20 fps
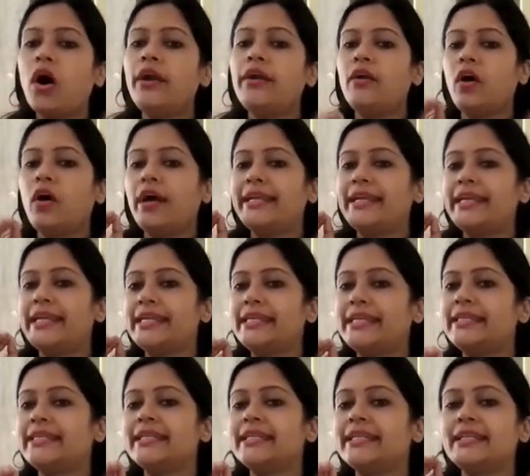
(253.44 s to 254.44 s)
Or on
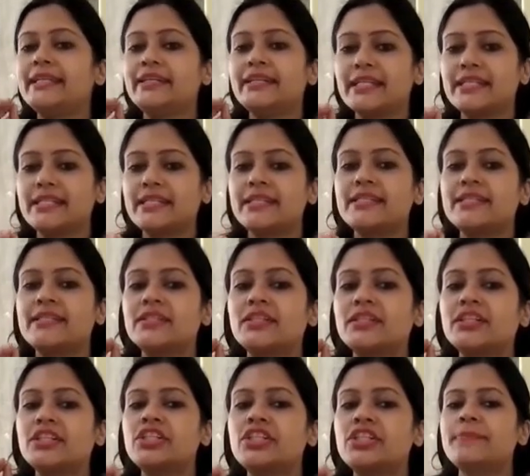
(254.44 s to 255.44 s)
Indian
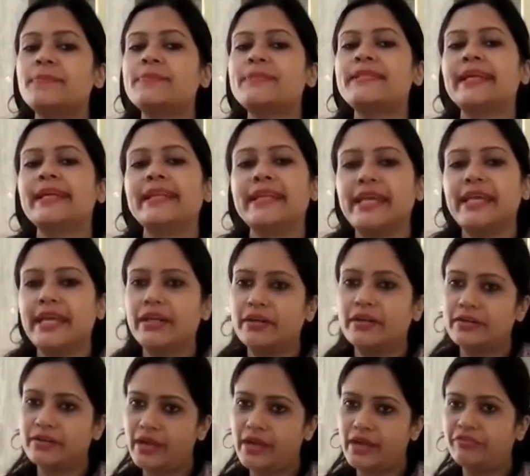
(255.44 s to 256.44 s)
registered ships and
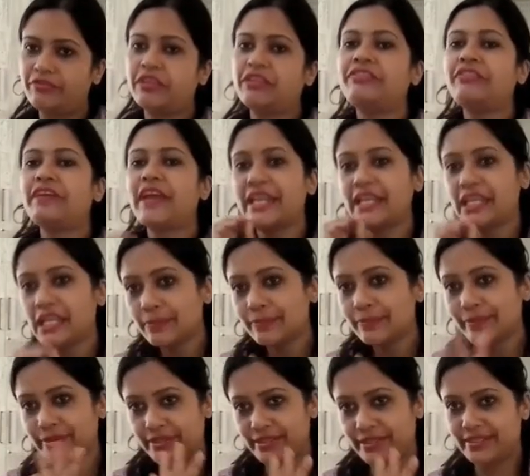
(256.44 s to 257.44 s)
aircraft. If
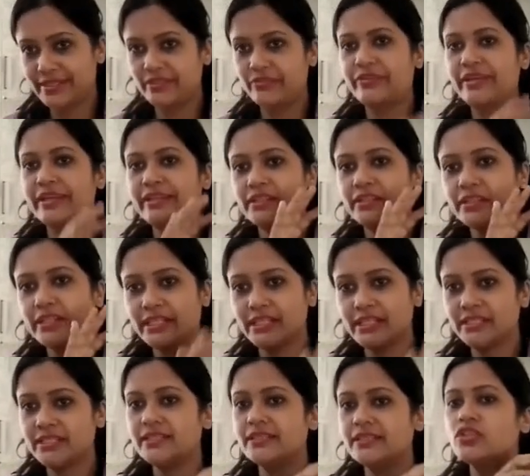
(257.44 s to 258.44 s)
any person, whether
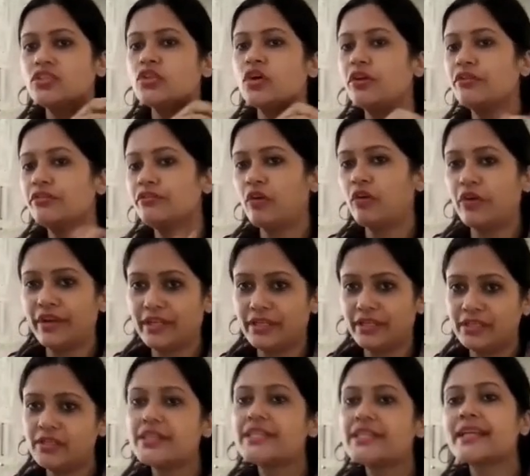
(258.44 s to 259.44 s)
Indians or
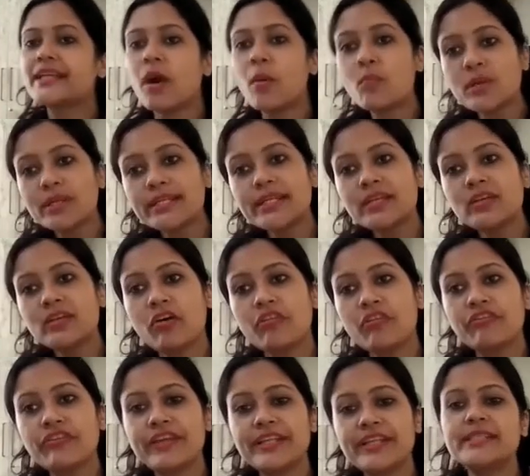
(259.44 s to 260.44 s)
foreigners, commit an
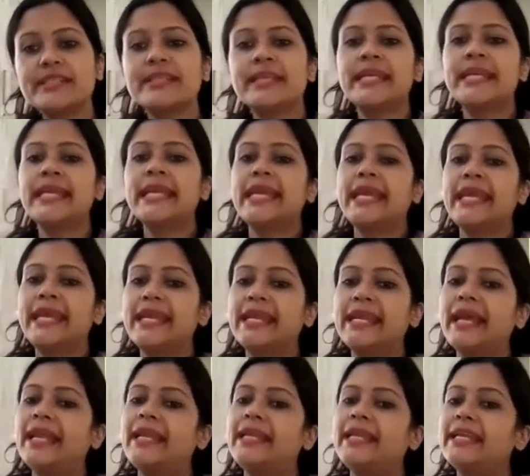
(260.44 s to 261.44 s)
offense
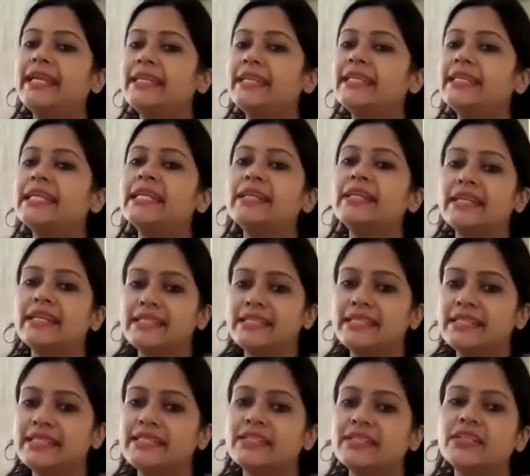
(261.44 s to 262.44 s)
in an Indian
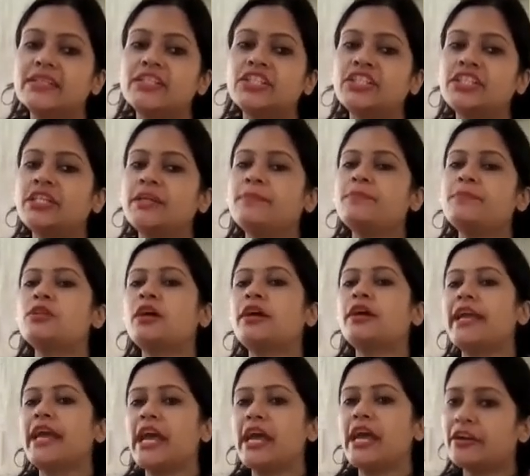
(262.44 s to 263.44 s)
registered ships
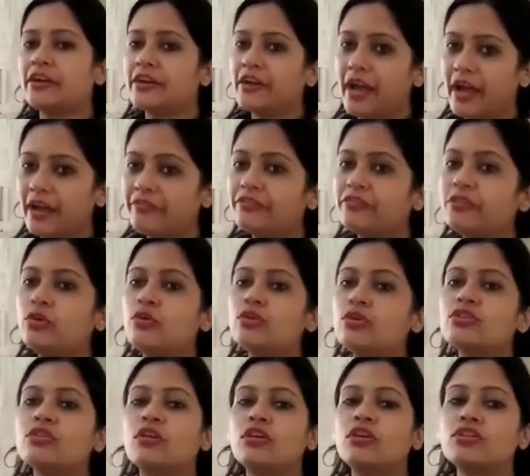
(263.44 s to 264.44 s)
or aircraft,
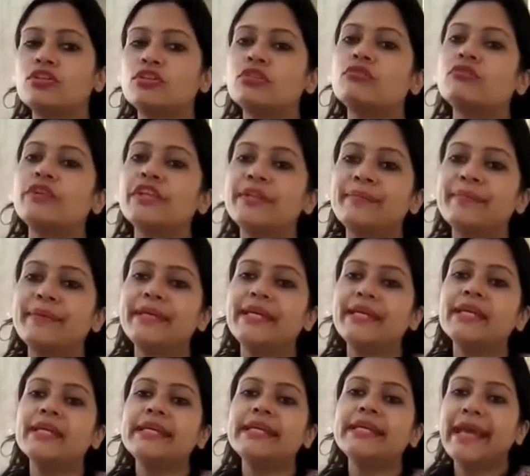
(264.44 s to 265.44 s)
those also will
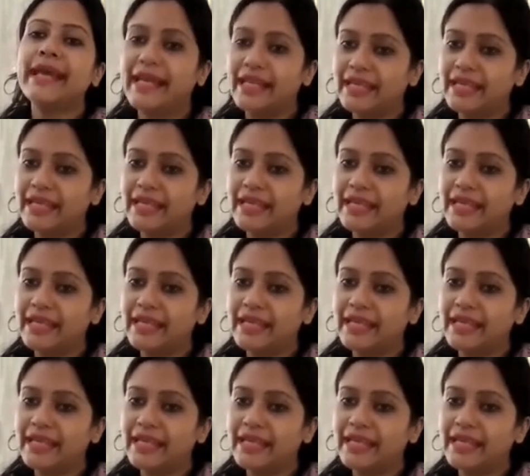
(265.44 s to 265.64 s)
be